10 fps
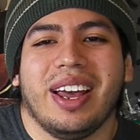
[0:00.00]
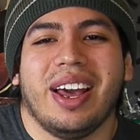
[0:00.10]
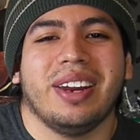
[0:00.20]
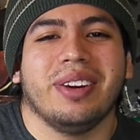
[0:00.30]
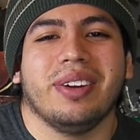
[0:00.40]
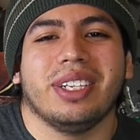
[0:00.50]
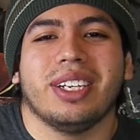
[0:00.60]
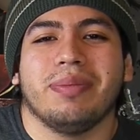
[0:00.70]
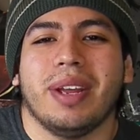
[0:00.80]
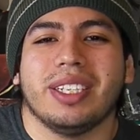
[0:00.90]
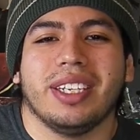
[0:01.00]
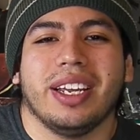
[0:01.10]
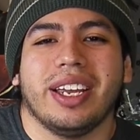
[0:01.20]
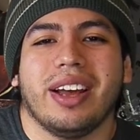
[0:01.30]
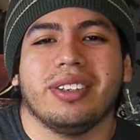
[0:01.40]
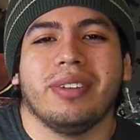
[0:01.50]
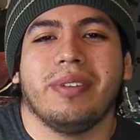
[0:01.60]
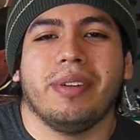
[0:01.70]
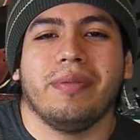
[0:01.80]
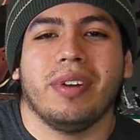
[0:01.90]
I don't know, it just makes the encounter
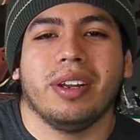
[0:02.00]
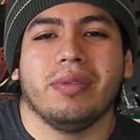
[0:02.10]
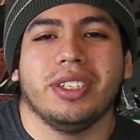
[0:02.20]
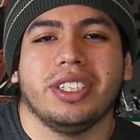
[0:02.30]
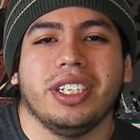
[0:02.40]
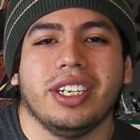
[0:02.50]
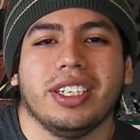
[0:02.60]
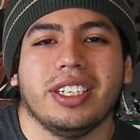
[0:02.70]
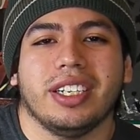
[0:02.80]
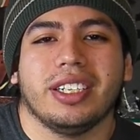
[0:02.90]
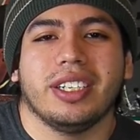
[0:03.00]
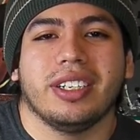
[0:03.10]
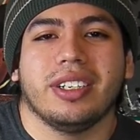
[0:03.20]
very funny when she does it.